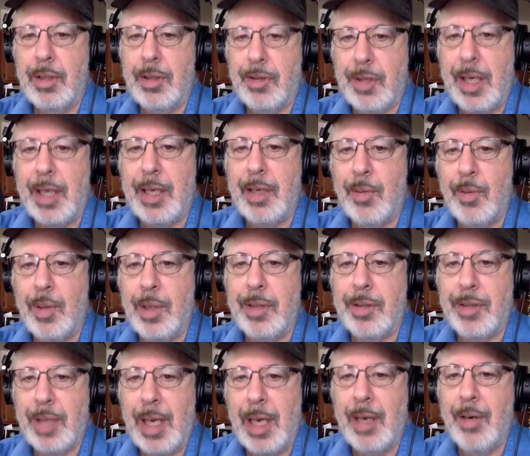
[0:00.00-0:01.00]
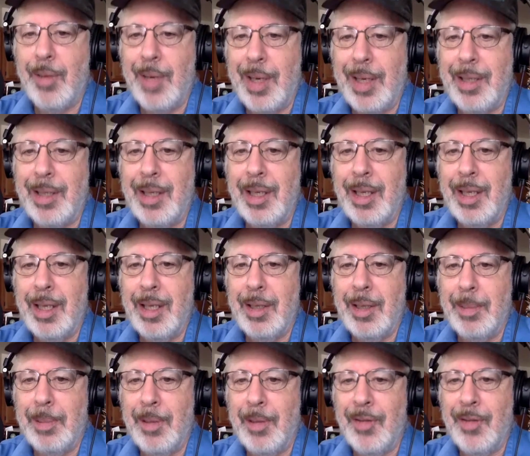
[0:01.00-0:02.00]
The second one is How to Write
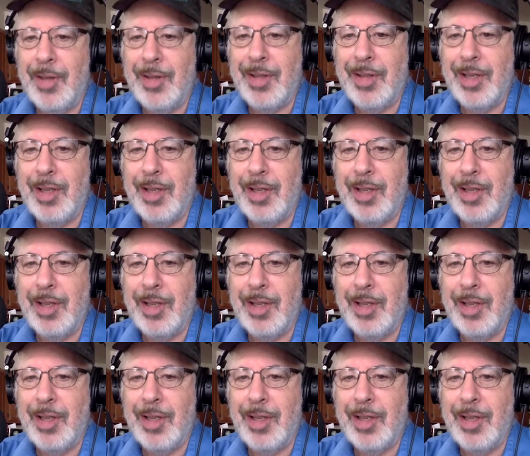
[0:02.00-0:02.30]
the Perfect